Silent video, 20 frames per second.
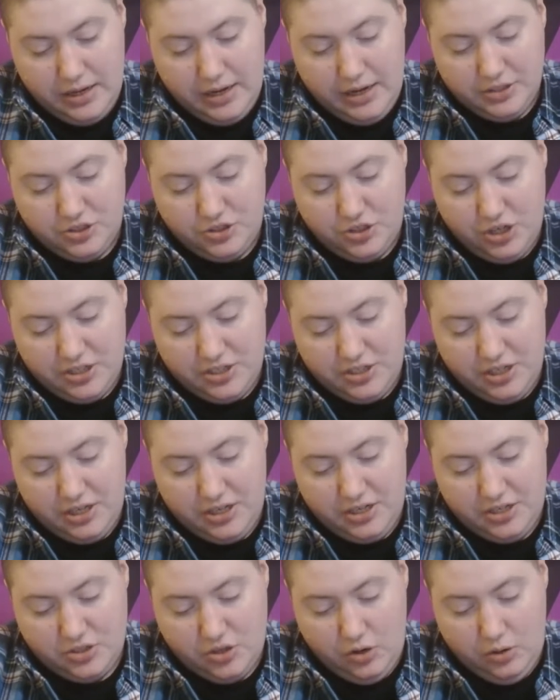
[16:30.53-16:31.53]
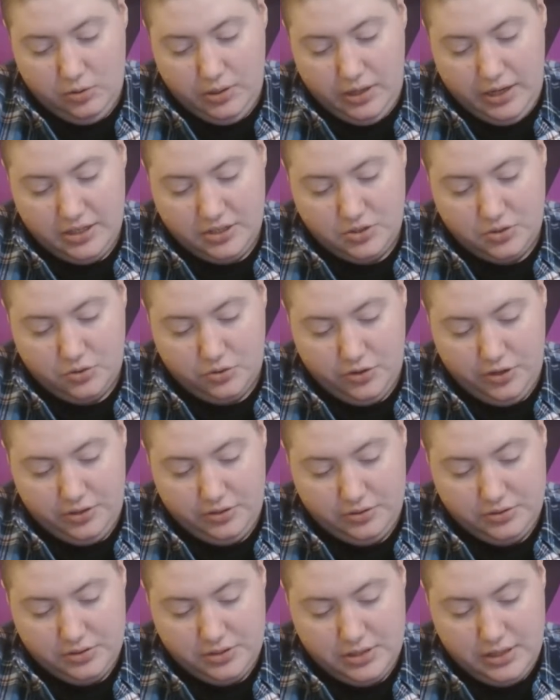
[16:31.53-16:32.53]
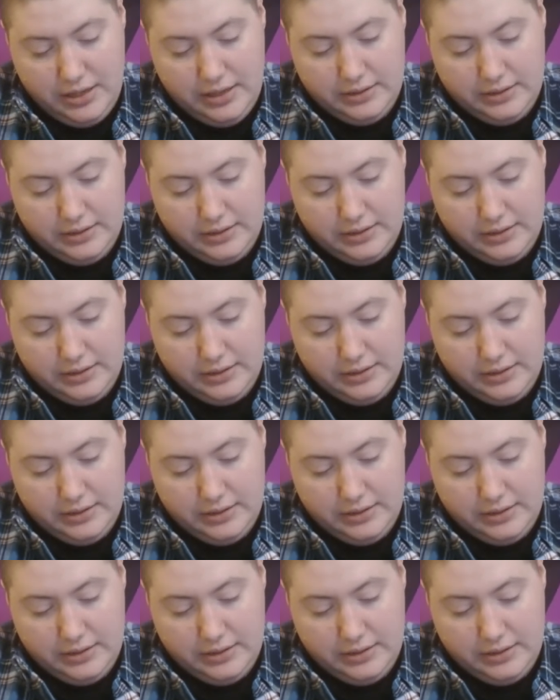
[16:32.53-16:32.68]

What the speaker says: suggesting in his own editorials